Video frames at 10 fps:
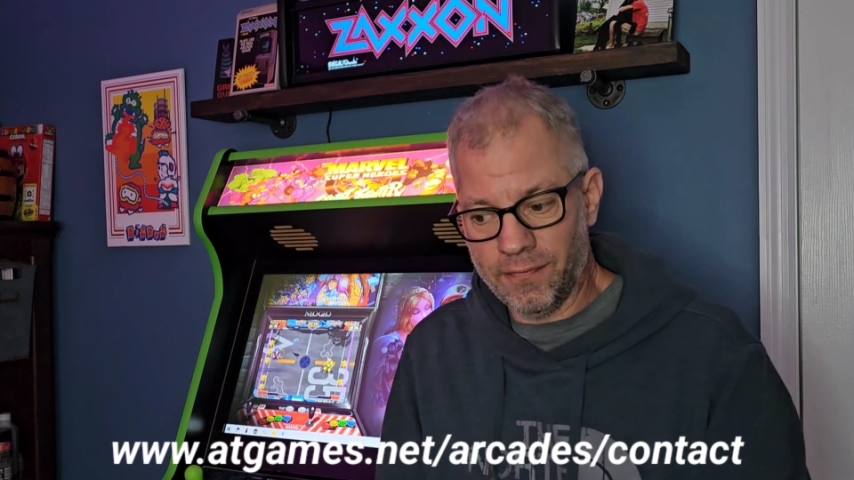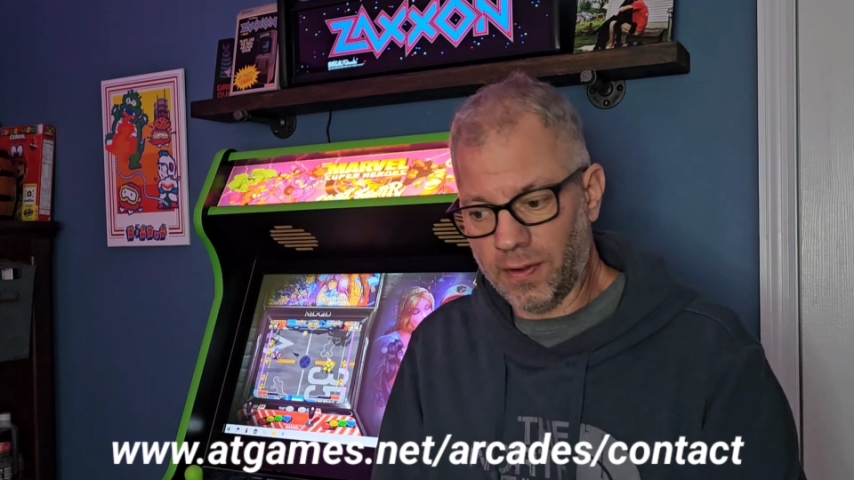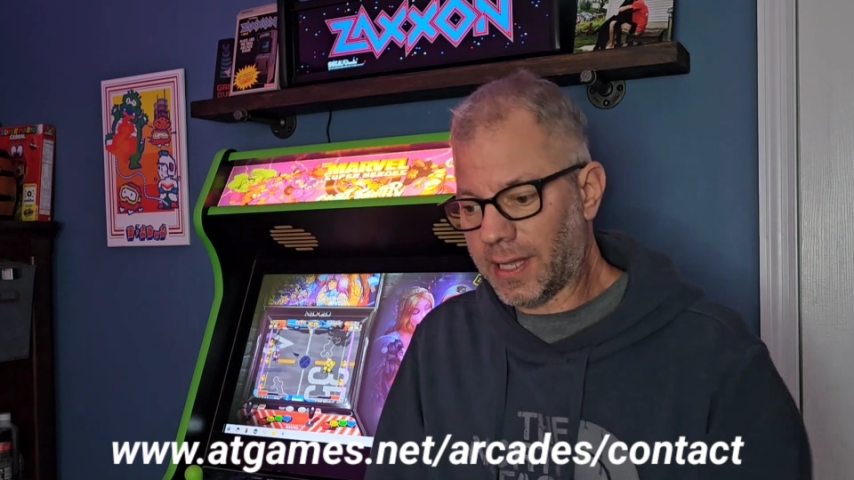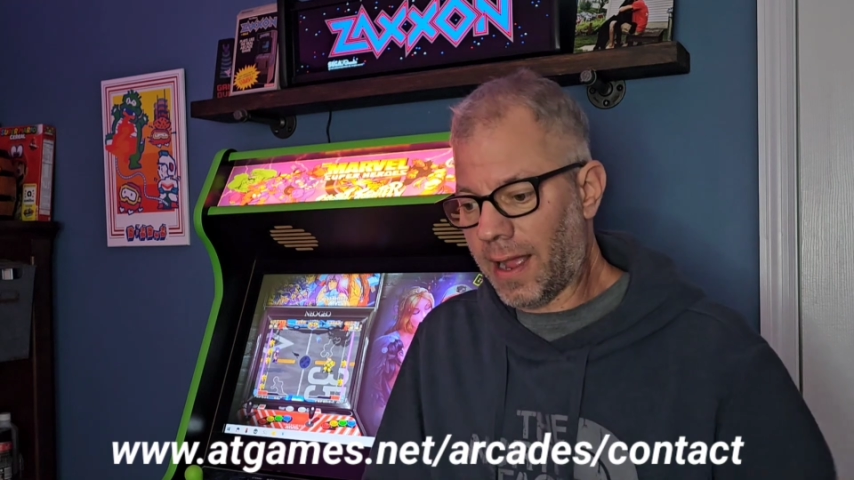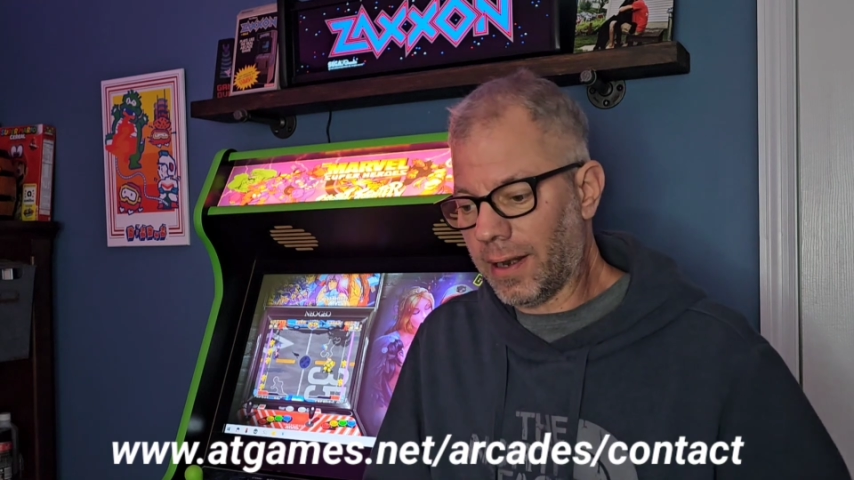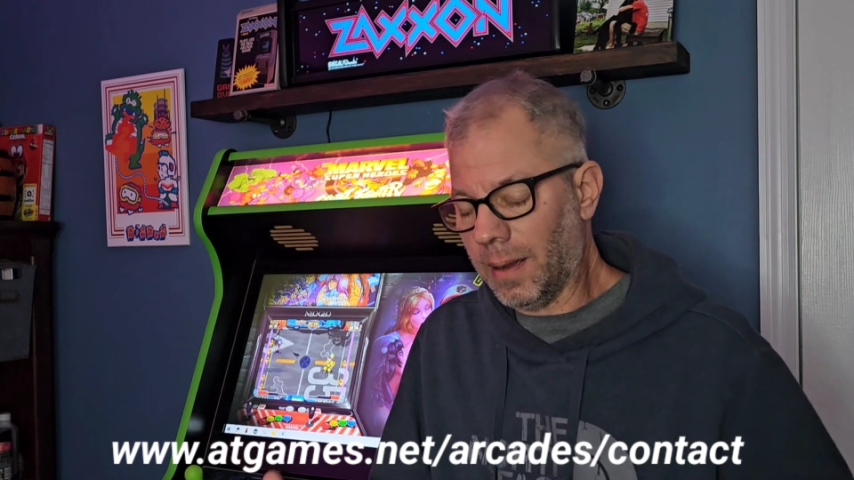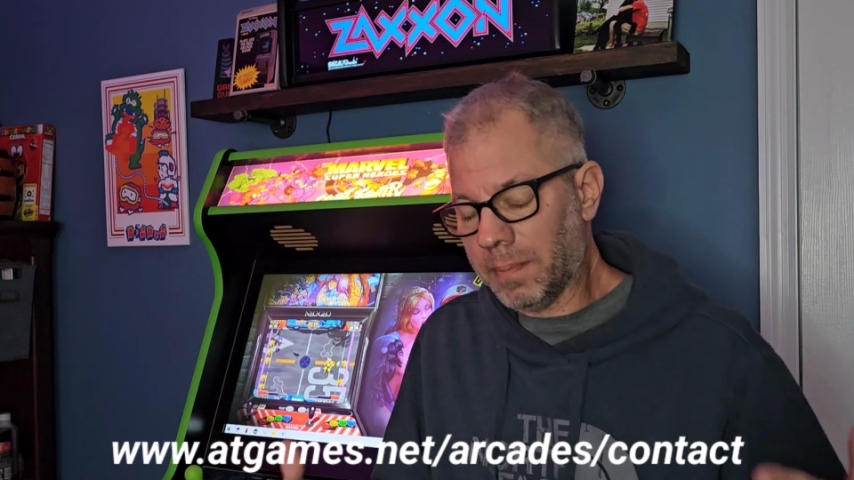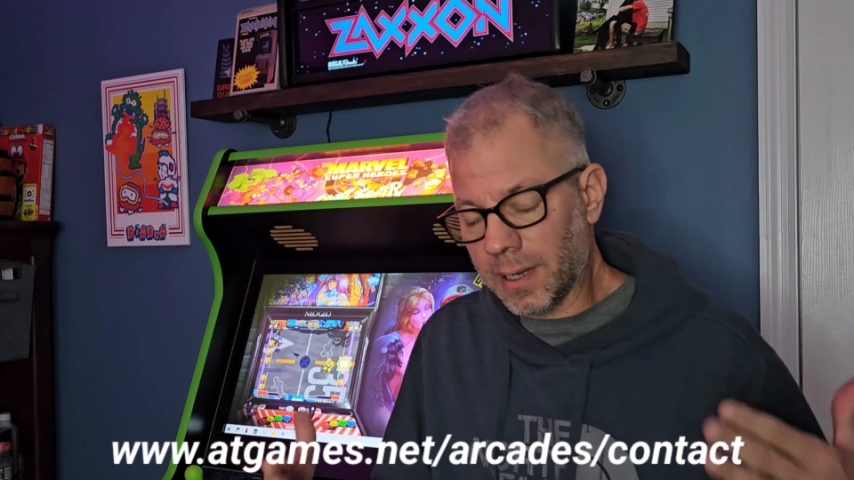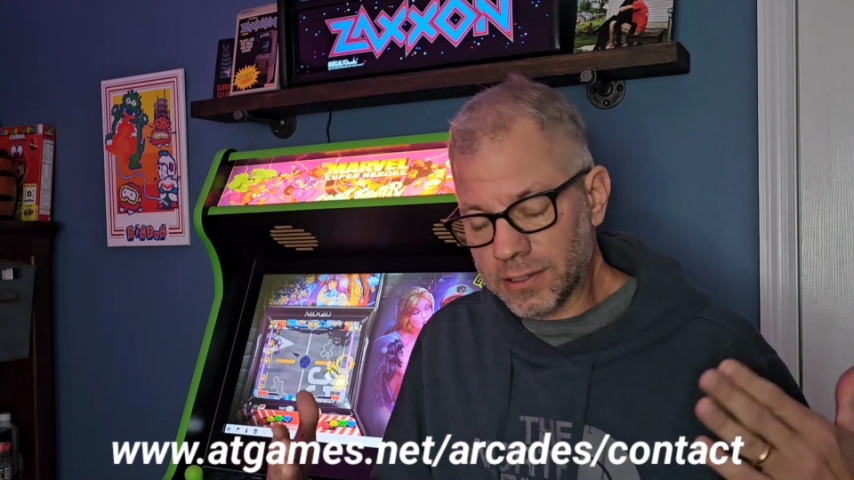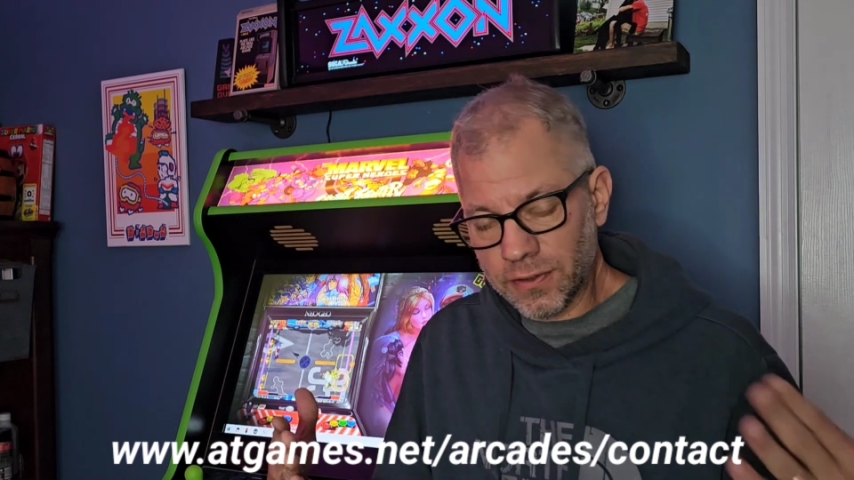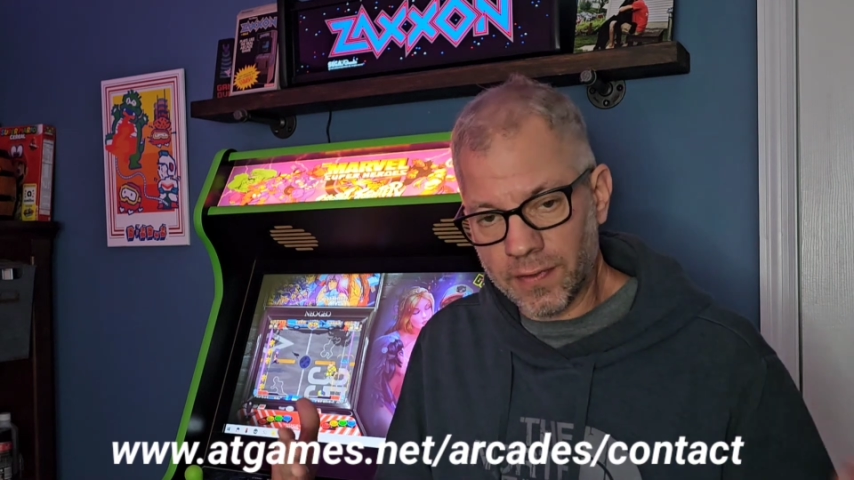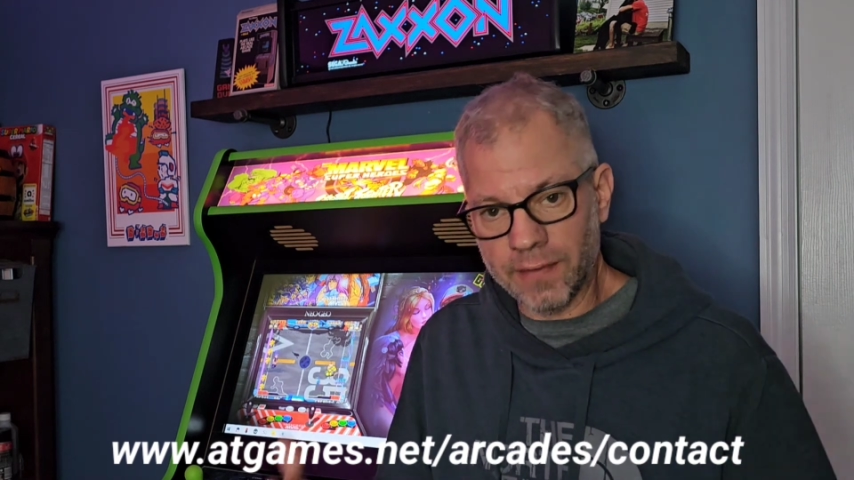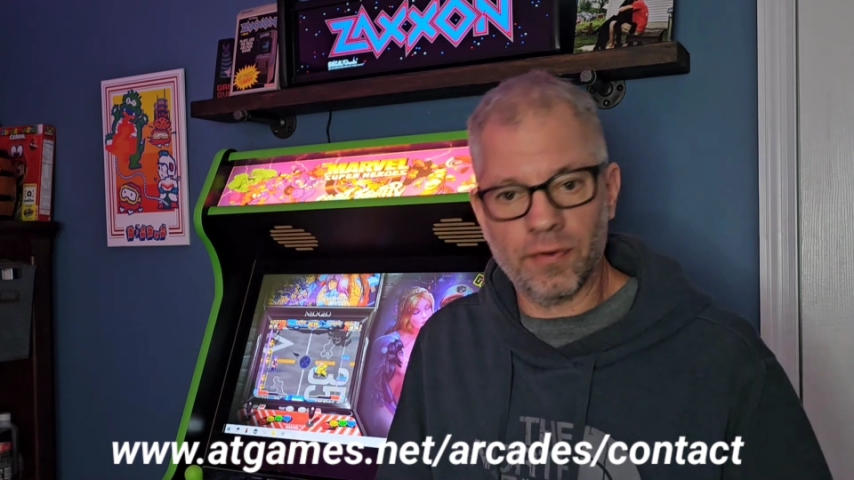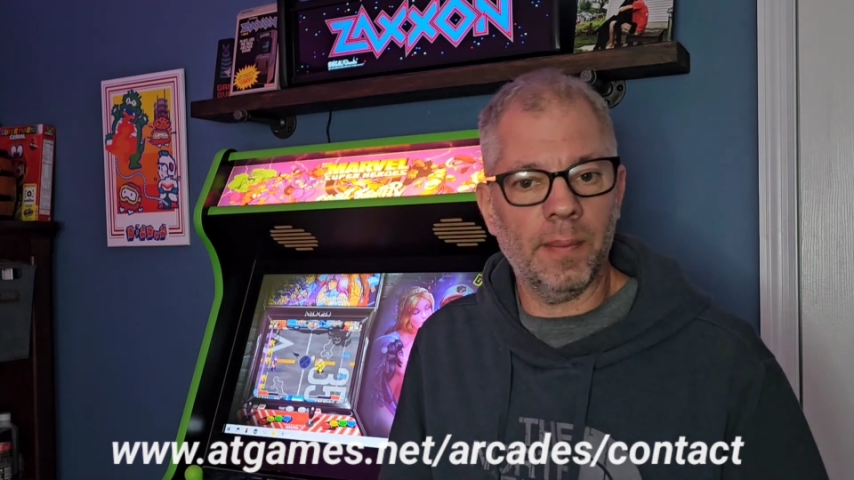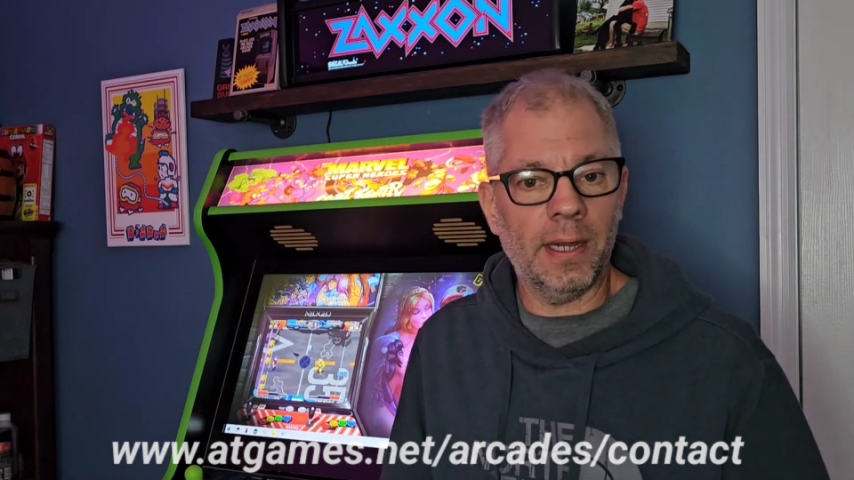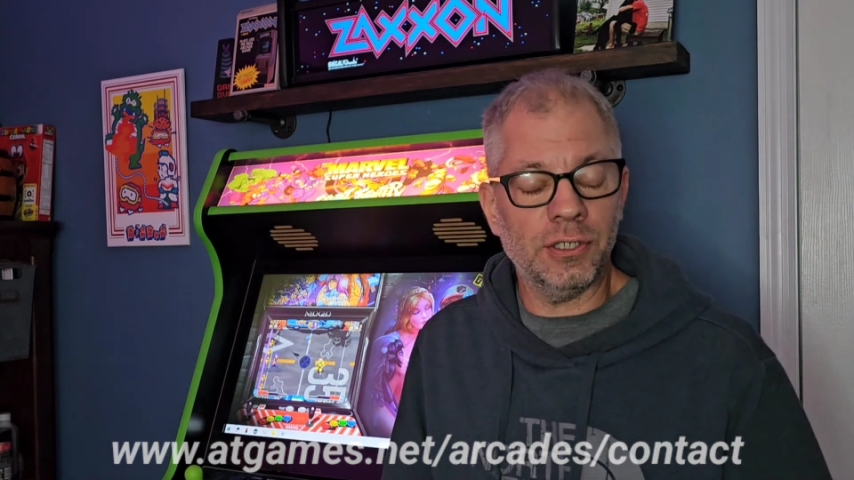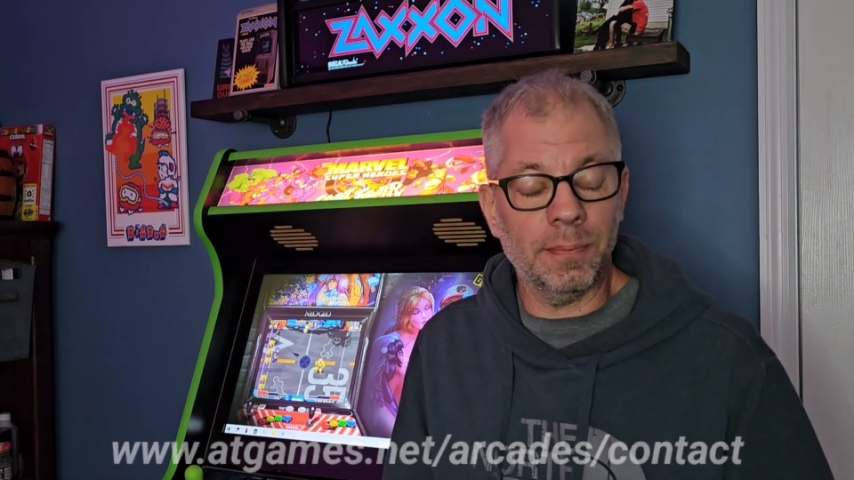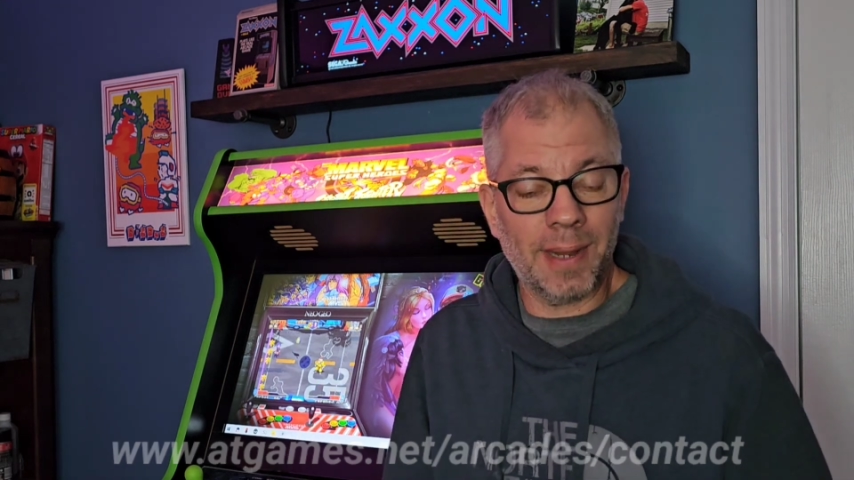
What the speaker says: filled out a bunch of information,